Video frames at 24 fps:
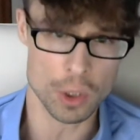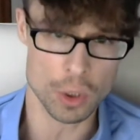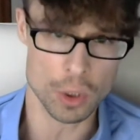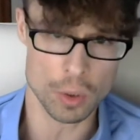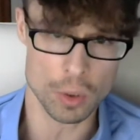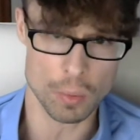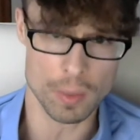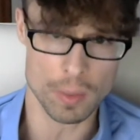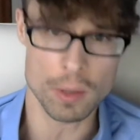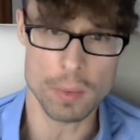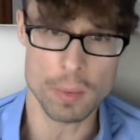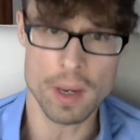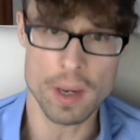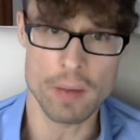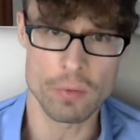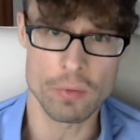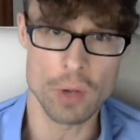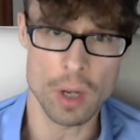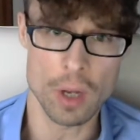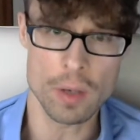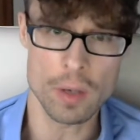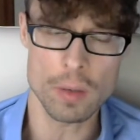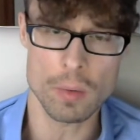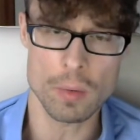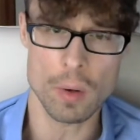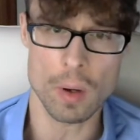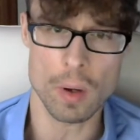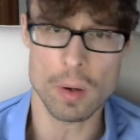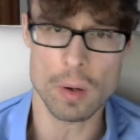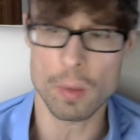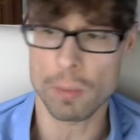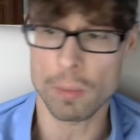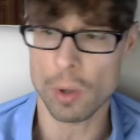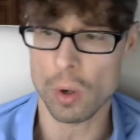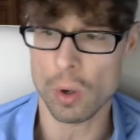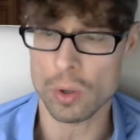what we have
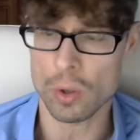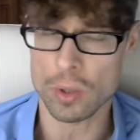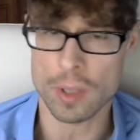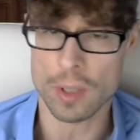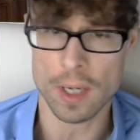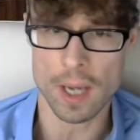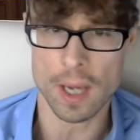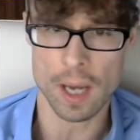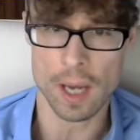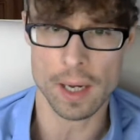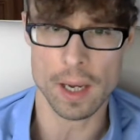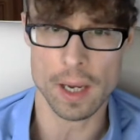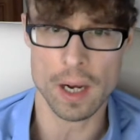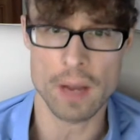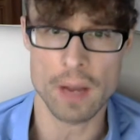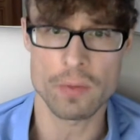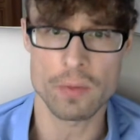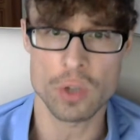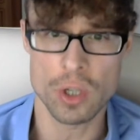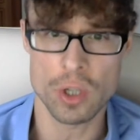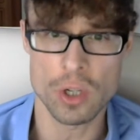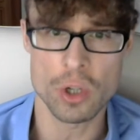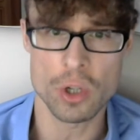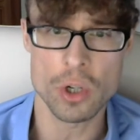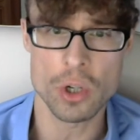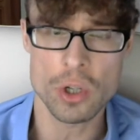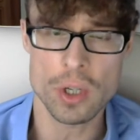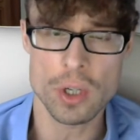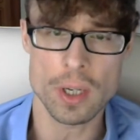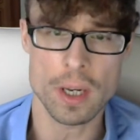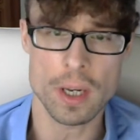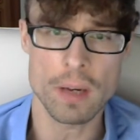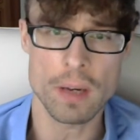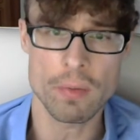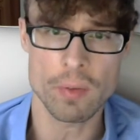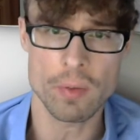done because they can have
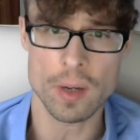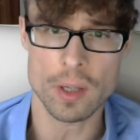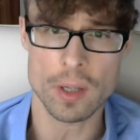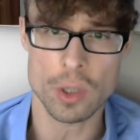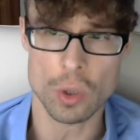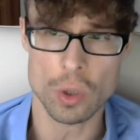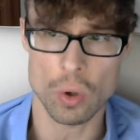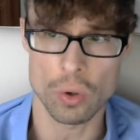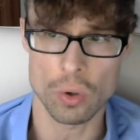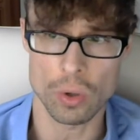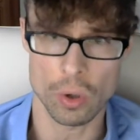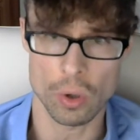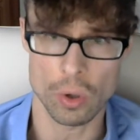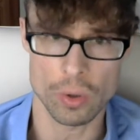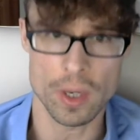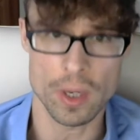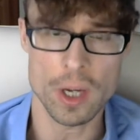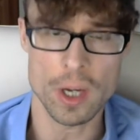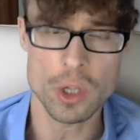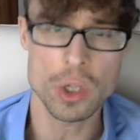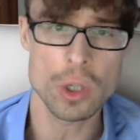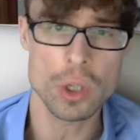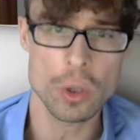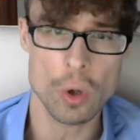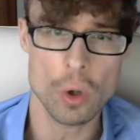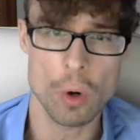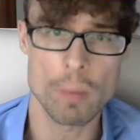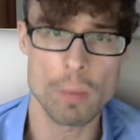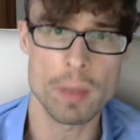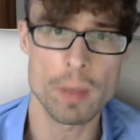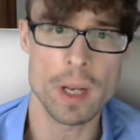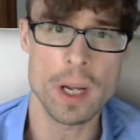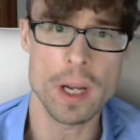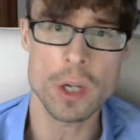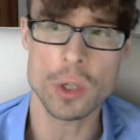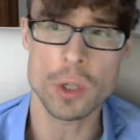synergistic effects on aging, the
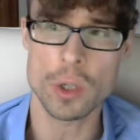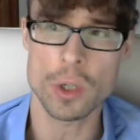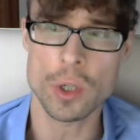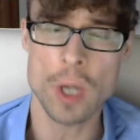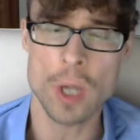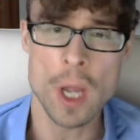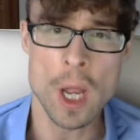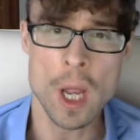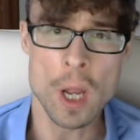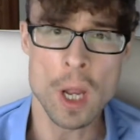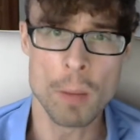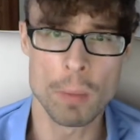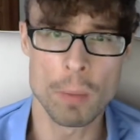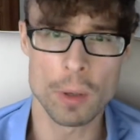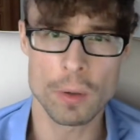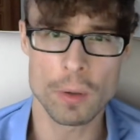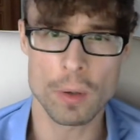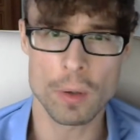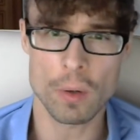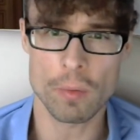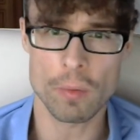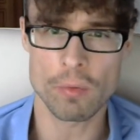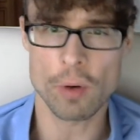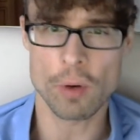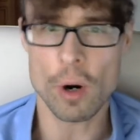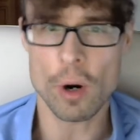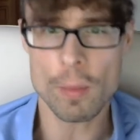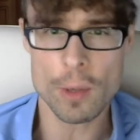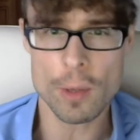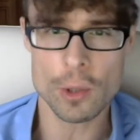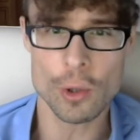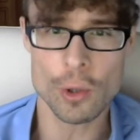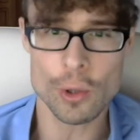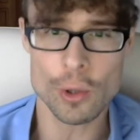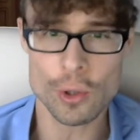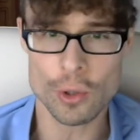combinations. But pharma
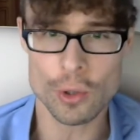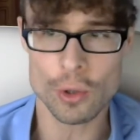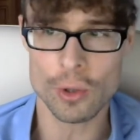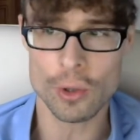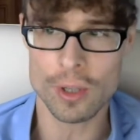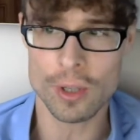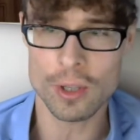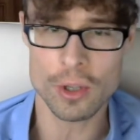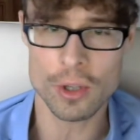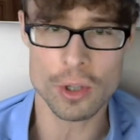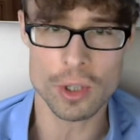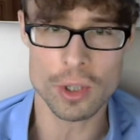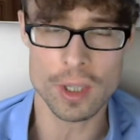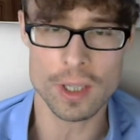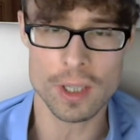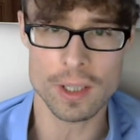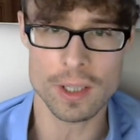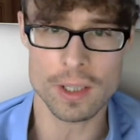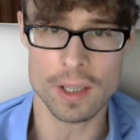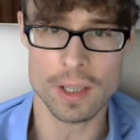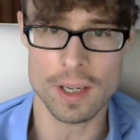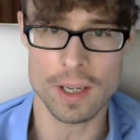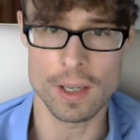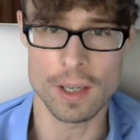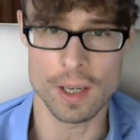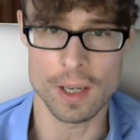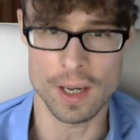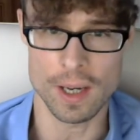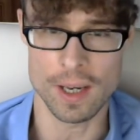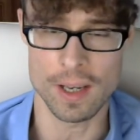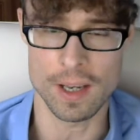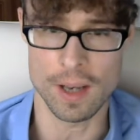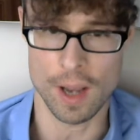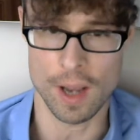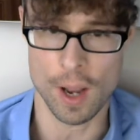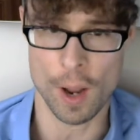is also not interested in
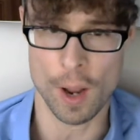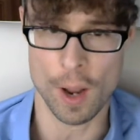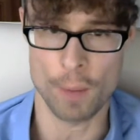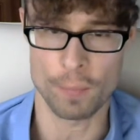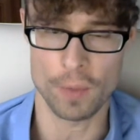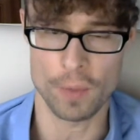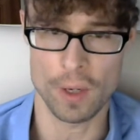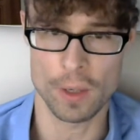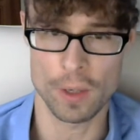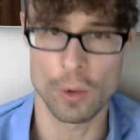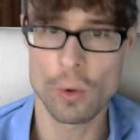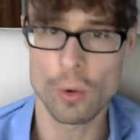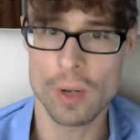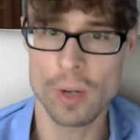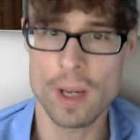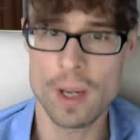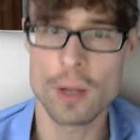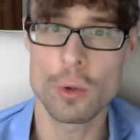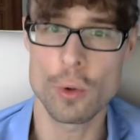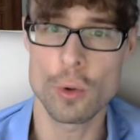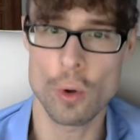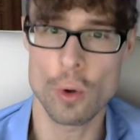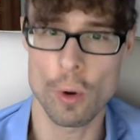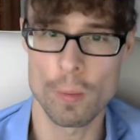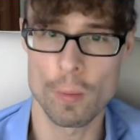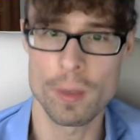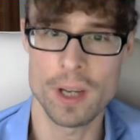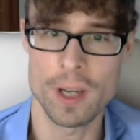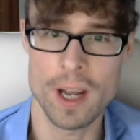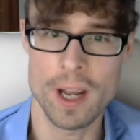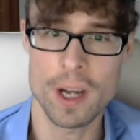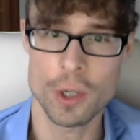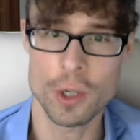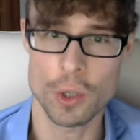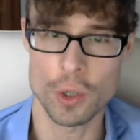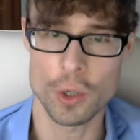looking into
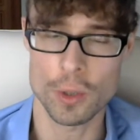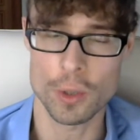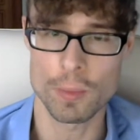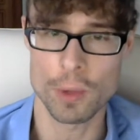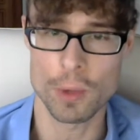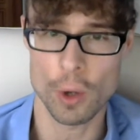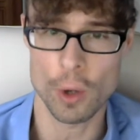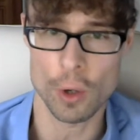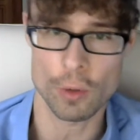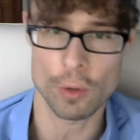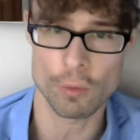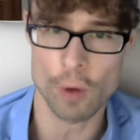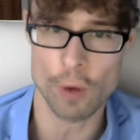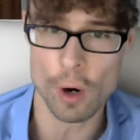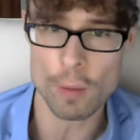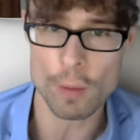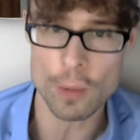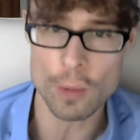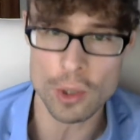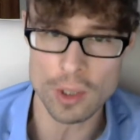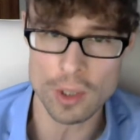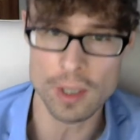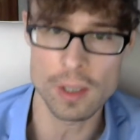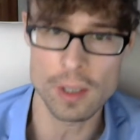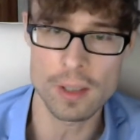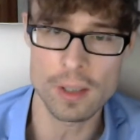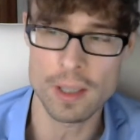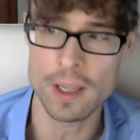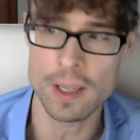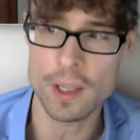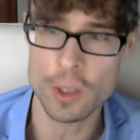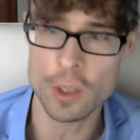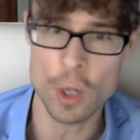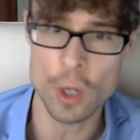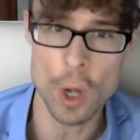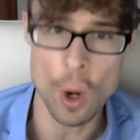combinations because pharma still
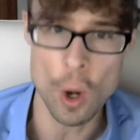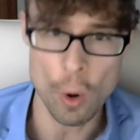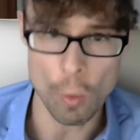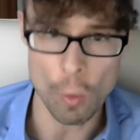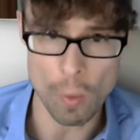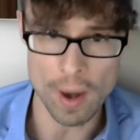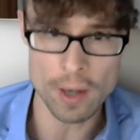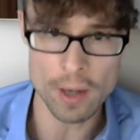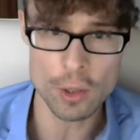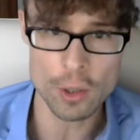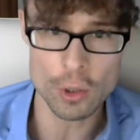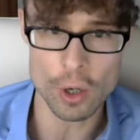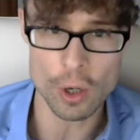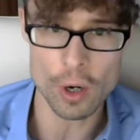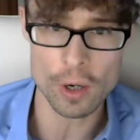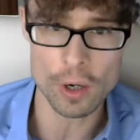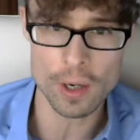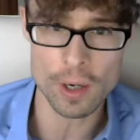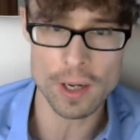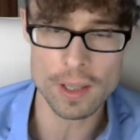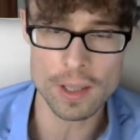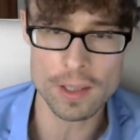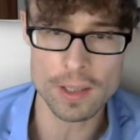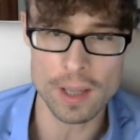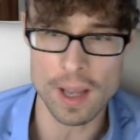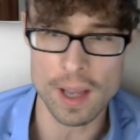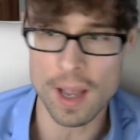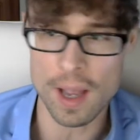thinks one target,